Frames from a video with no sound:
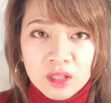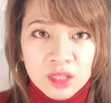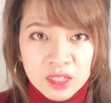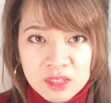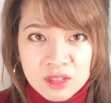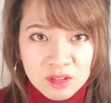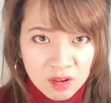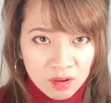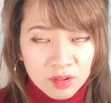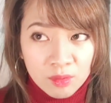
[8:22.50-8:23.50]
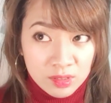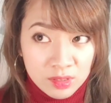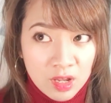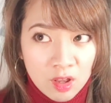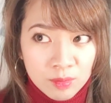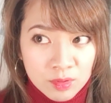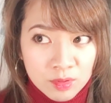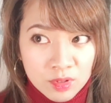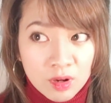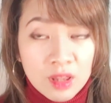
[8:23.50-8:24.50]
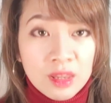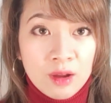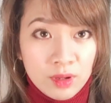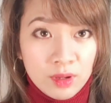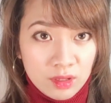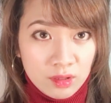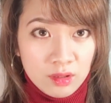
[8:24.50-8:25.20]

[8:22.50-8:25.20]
It's not going to help. So start allowing